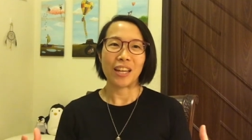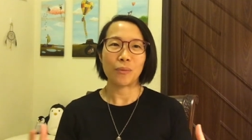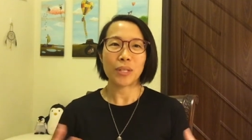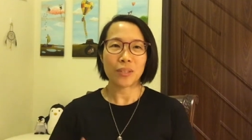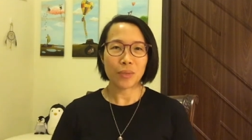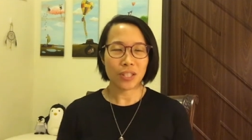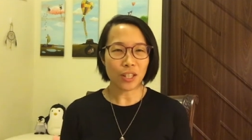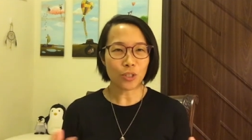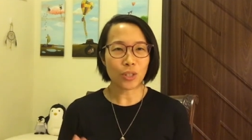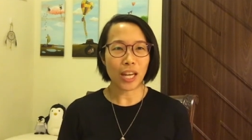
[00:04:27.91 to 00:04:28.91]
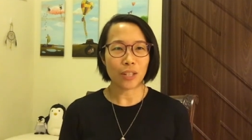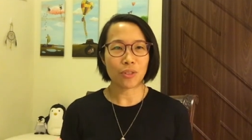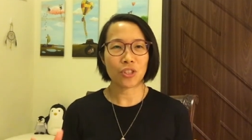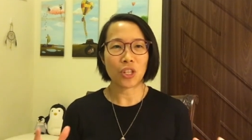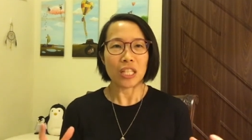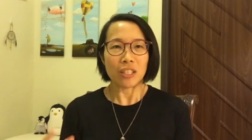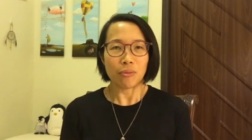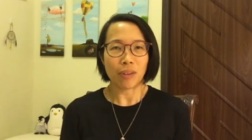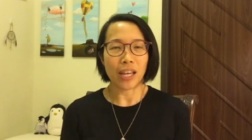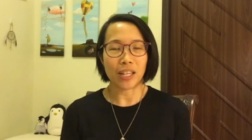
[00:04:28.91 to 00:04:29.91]
we, we start to kind of
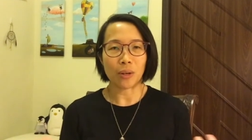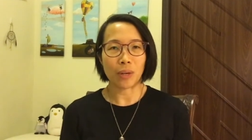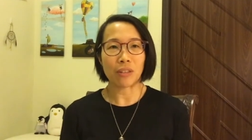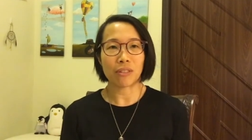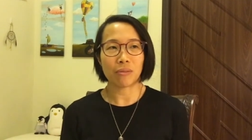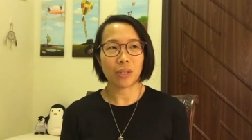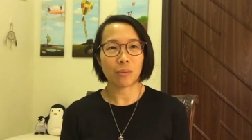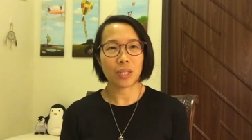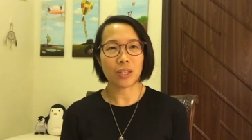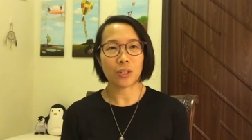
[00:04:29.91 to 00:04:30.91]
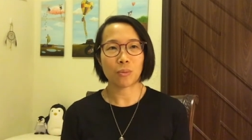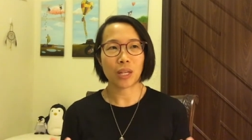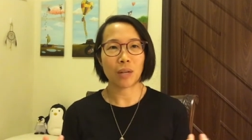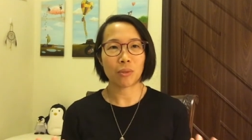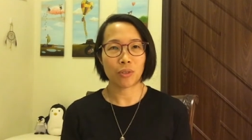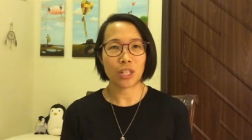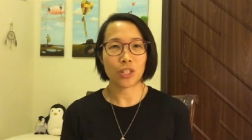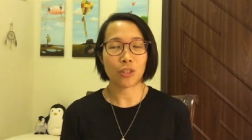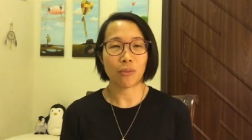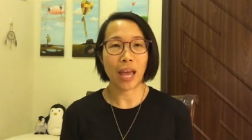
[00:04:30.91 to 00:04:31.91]
solidify in our way of living we start to become
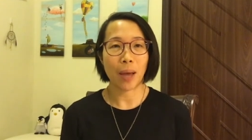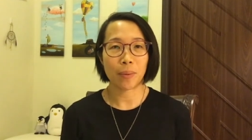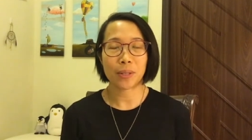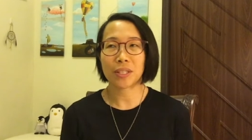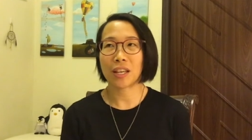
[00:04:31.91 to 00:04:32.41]
creatures of habit